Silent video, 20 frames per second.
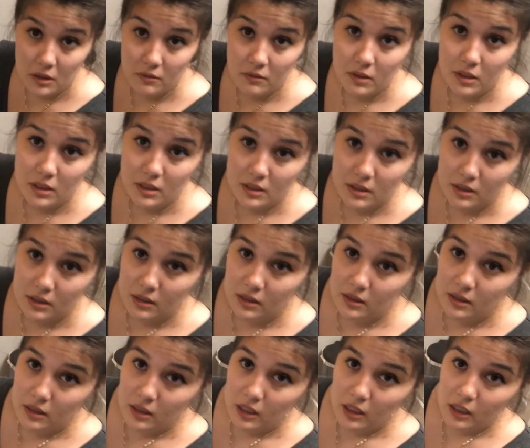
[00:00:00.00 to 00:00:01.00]
this
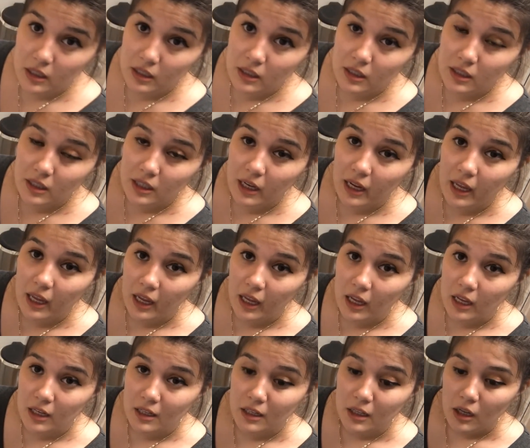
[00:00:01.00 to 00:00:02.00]
here,
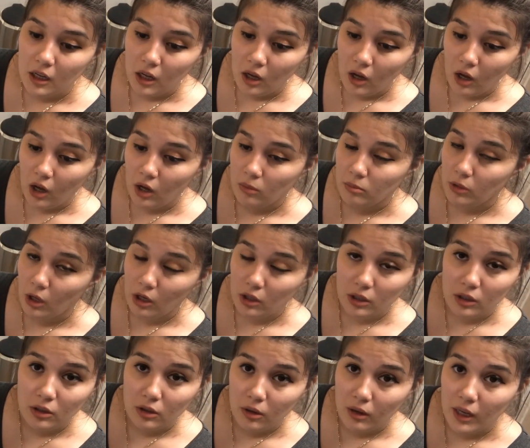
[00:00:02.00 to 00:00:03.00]
and y'all
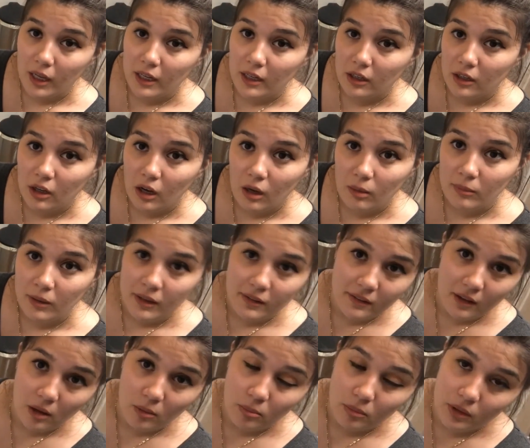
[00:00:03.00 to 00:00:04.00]
can go ahead and comment
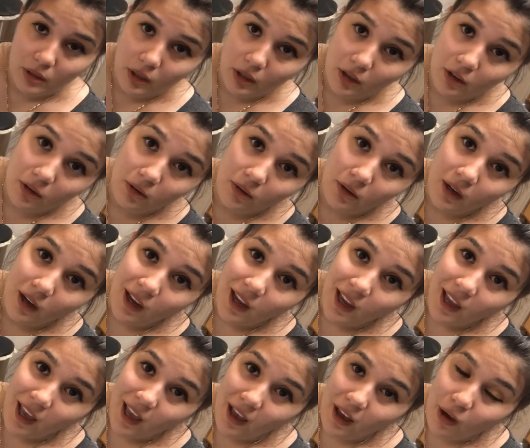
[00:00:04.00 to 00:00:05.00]
down below
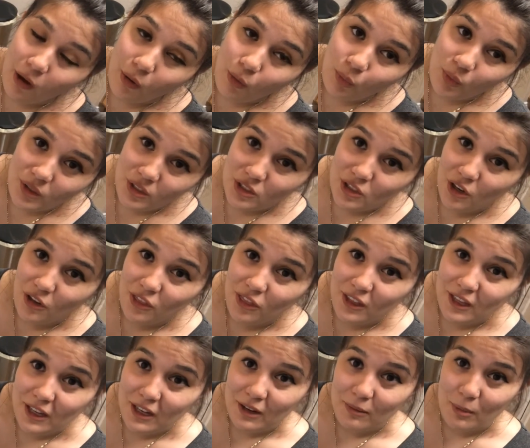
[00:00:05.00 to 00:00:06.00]
what y'all
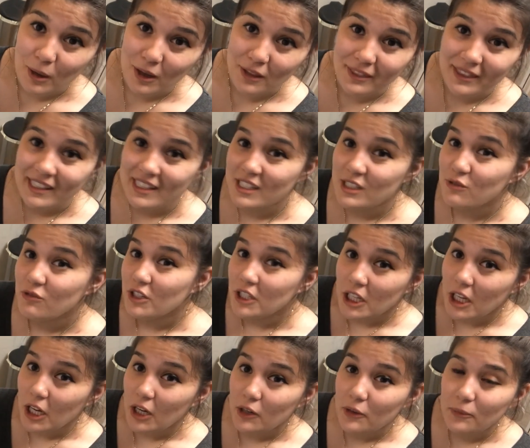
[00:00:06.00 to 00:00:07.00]
think about this
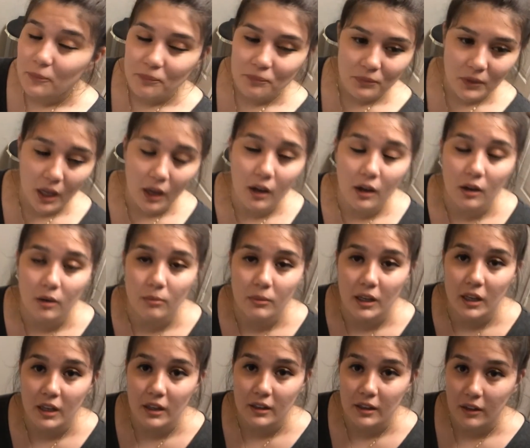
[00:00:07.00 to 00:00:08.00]
video.
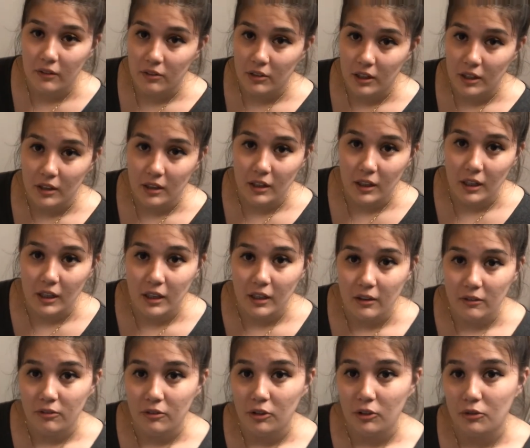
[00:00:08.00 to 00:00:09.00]
It definitely,
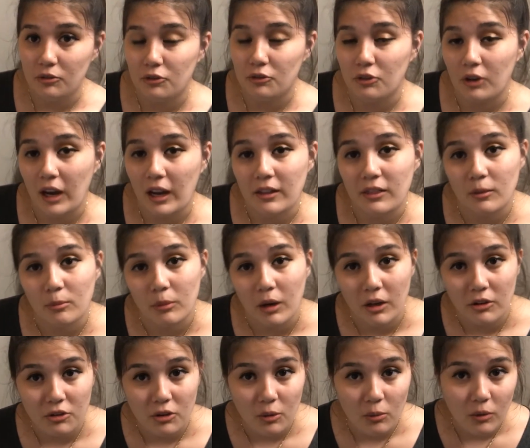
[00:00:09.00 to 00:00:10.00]
if you've tried the
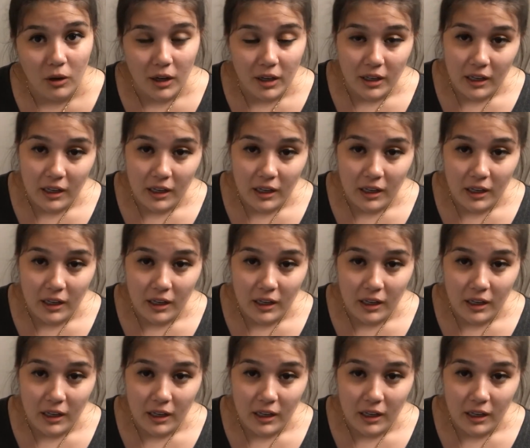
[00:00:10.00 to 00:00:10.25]
matcha one